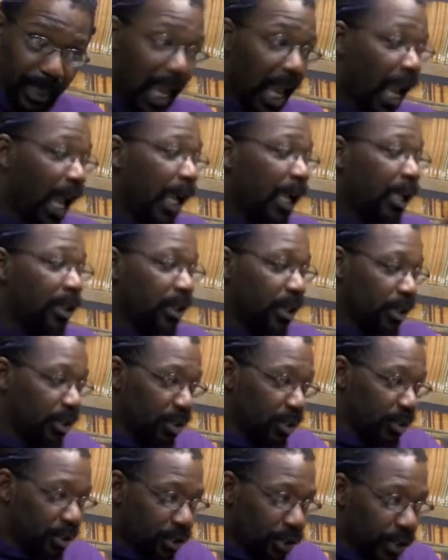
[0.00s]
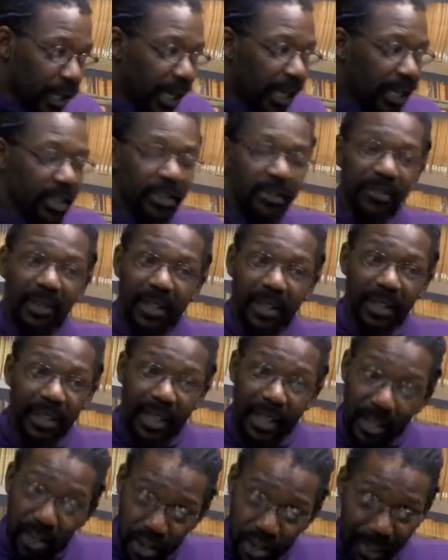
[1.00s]
and Dungeons and Dragons 5th
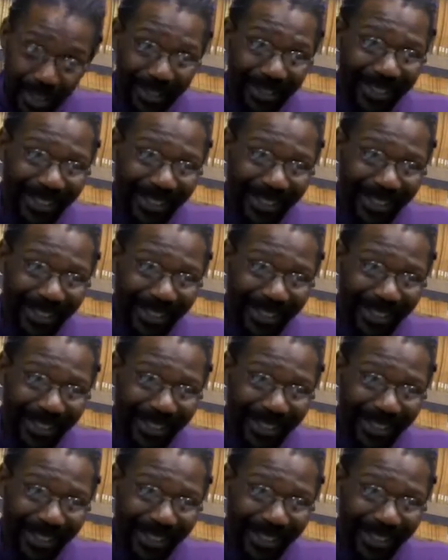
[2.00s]
edition.